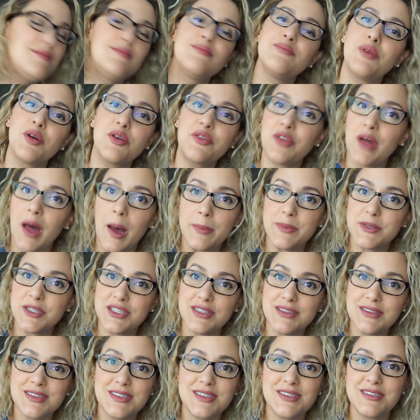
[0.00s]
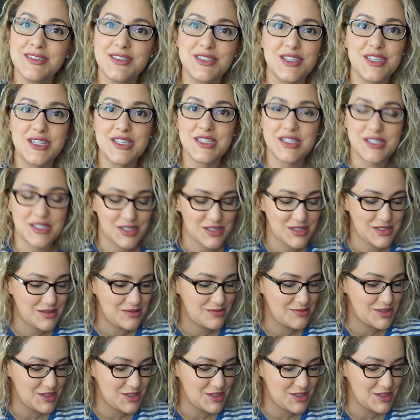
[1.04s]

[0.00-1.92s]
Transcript: both options just